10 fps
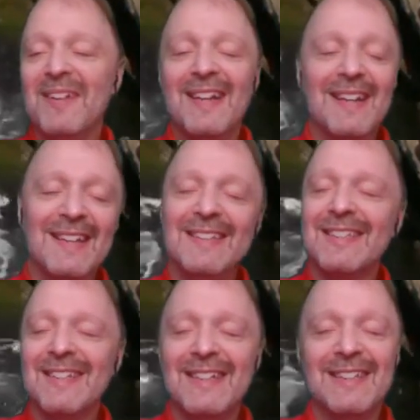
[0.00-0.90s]

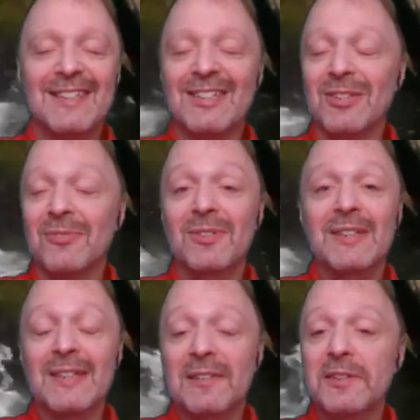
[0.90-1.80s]
It's just
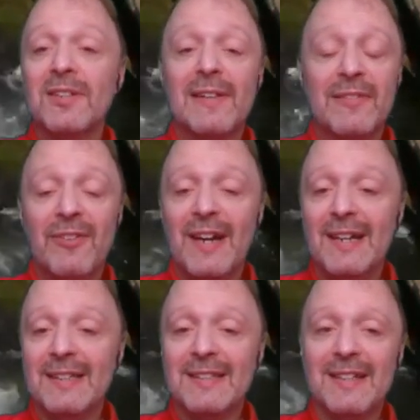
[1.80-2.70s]
ridiculously
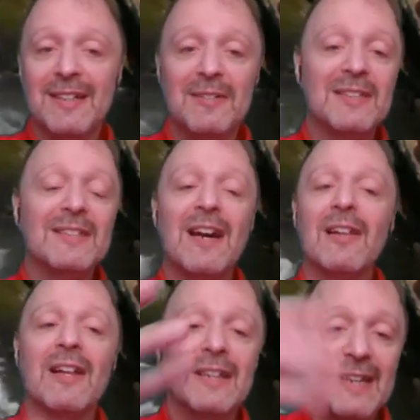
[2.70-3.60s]
fast. It's not a
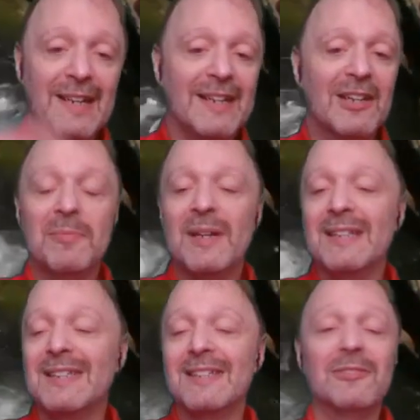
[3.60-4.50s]
lot of data here, but
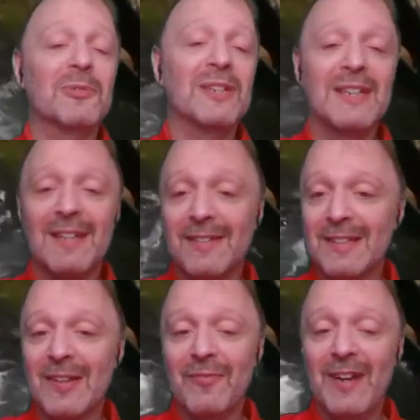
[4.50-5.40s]
it's still
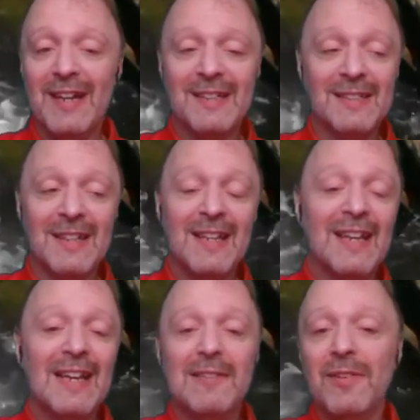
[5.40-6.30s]
ridiculously fast.
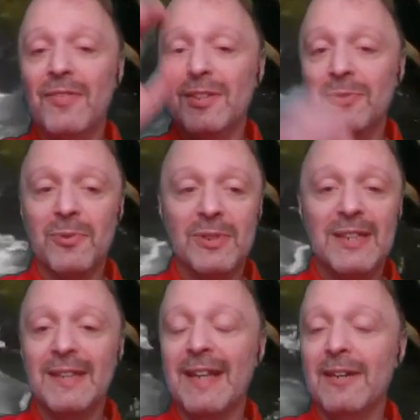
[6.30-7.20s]
Even if these were
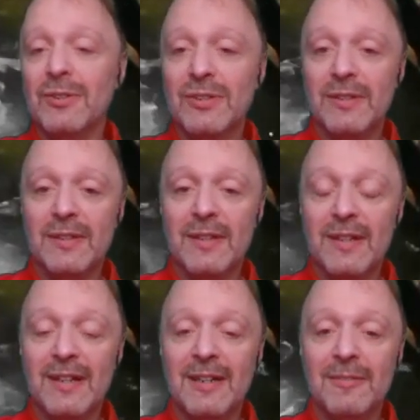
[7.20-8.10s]
10,000
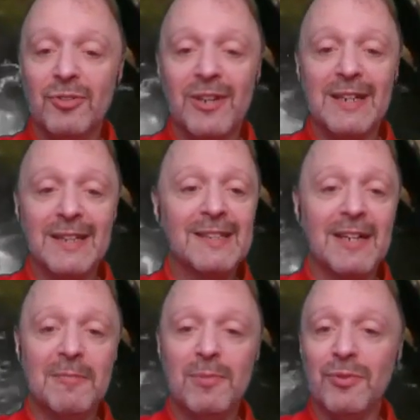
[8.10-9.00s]
training
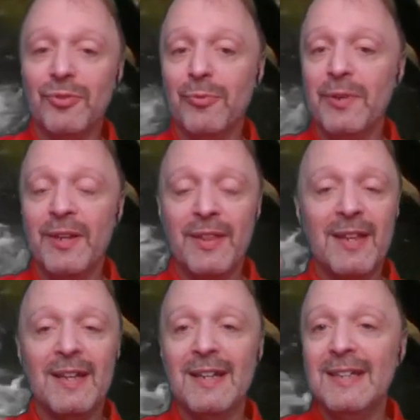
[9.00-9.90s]
examples with
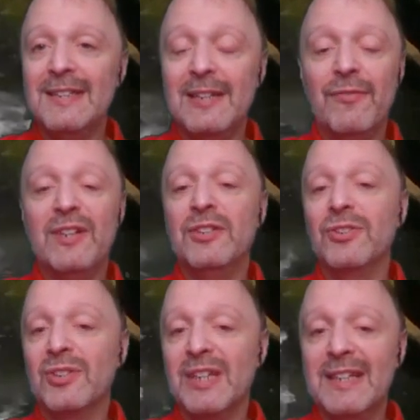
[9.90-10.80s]
10
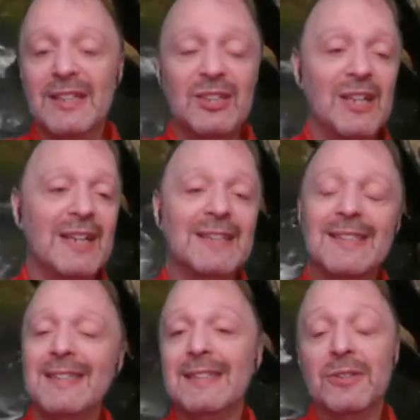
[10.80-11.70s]
features each, it's
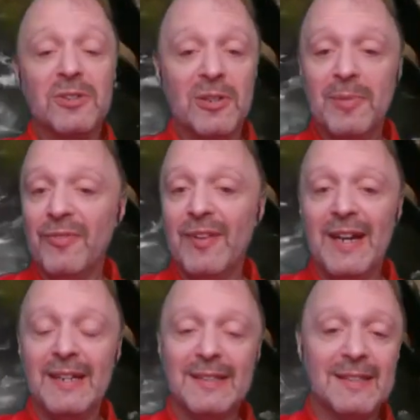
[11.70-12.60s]
still going to be
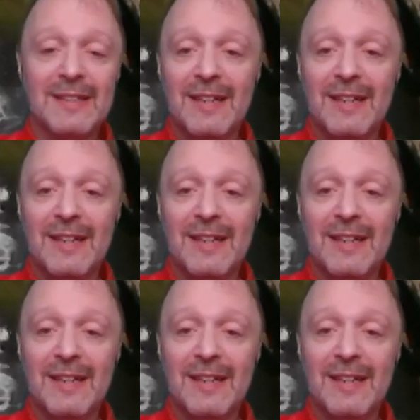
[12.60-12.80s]
fast.